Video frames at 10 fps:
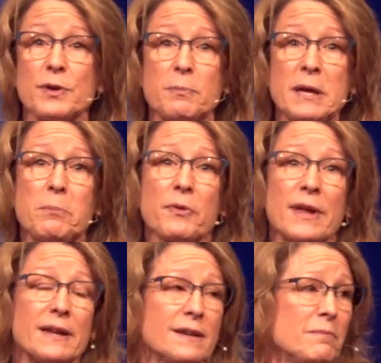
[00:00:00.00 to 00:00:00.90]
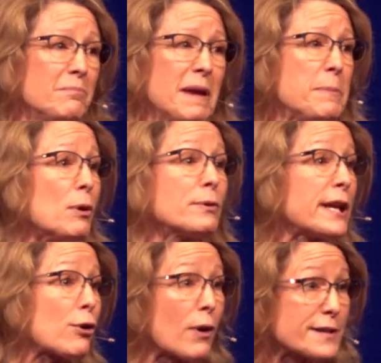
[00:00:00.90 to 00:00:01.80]
with the people that maybe
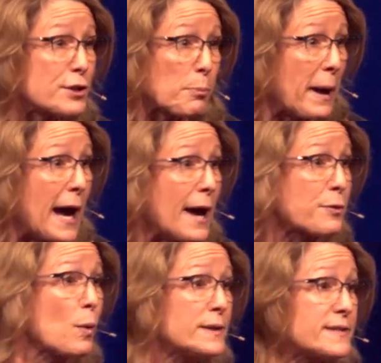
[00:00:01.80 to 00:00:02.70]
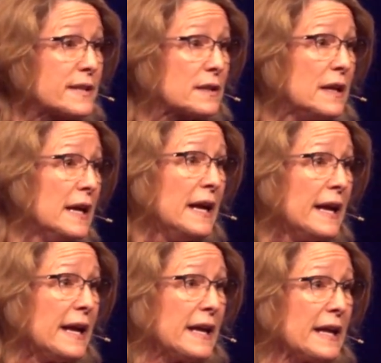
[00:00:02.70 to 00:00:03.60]
only cross our path once in,
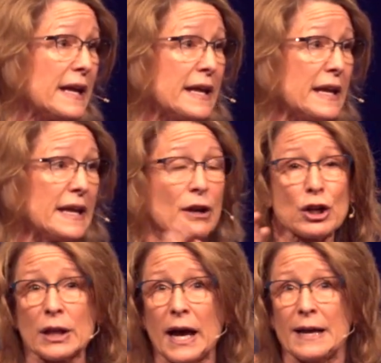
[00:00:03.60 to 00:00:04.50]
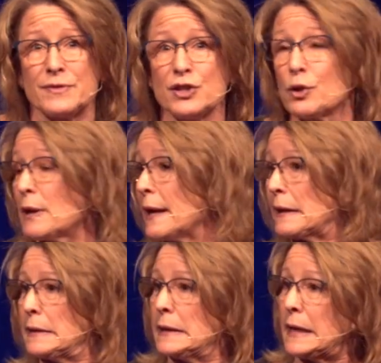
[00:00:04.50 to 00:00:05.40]
in, in, our lives. You know,
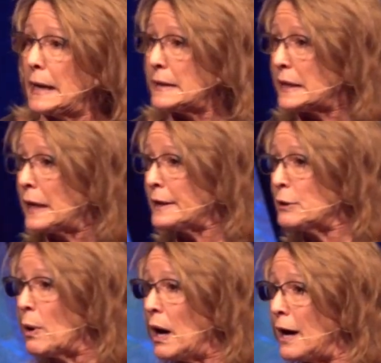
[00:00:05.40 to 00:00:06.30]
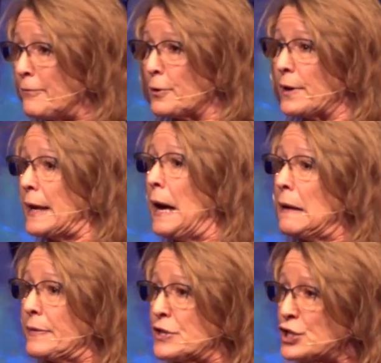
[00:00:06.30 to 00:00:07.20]
like the guy that cut you off or the
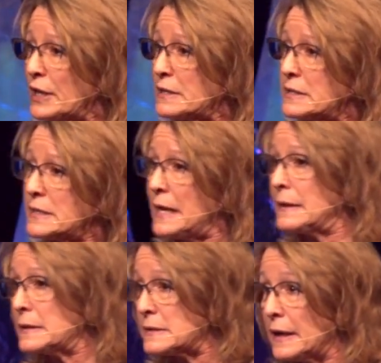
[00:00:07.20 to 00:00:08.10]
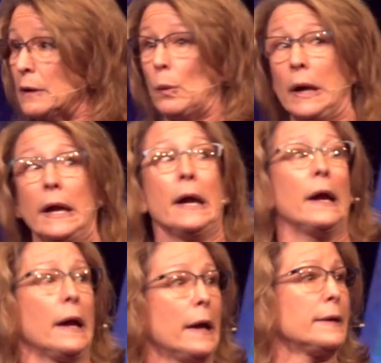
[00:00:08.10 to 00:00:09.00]
gal at the check stand that's taking
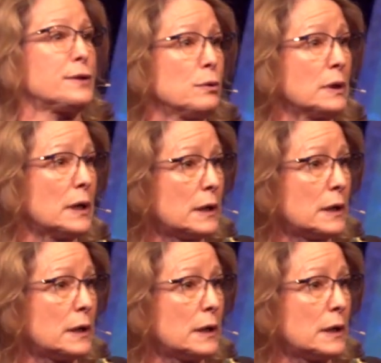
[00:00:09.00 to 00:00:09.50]
way too